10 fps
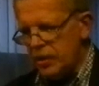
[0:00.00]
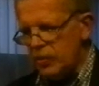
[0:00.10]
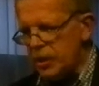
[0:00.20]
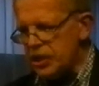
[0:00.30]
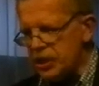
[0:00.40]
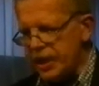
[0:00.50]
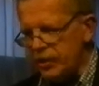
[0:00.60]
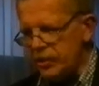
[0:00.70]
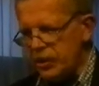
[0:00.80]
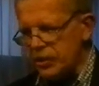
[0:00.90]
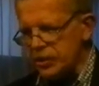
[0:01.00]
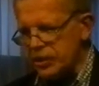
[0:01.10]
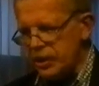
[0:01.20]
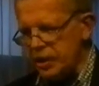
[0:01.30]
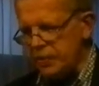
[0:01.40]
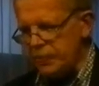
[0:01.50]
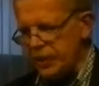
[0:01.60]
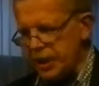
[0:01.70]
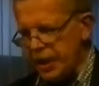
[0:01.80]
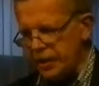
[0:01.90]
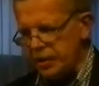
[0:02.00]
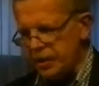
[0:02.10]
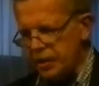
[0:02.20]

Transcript: We shall not sleep again.